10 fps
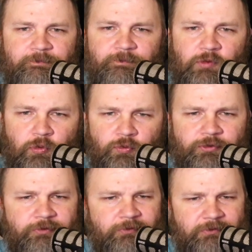
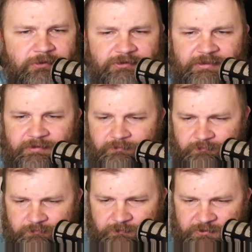Order, looks like,
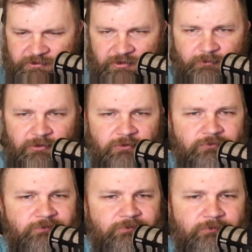because of the blue.
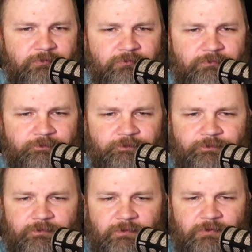
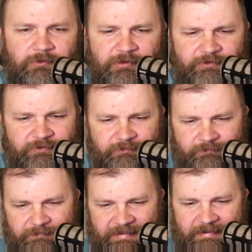Is it?
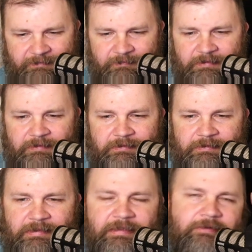I can't.
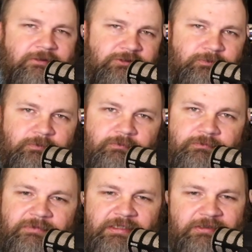It looks
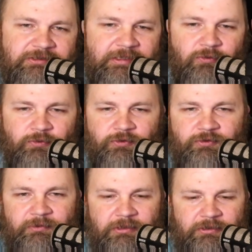like Order to
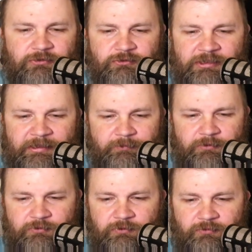me. A 2-drop,
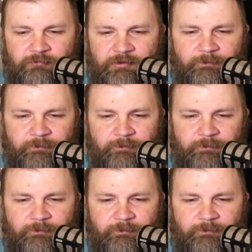2/3.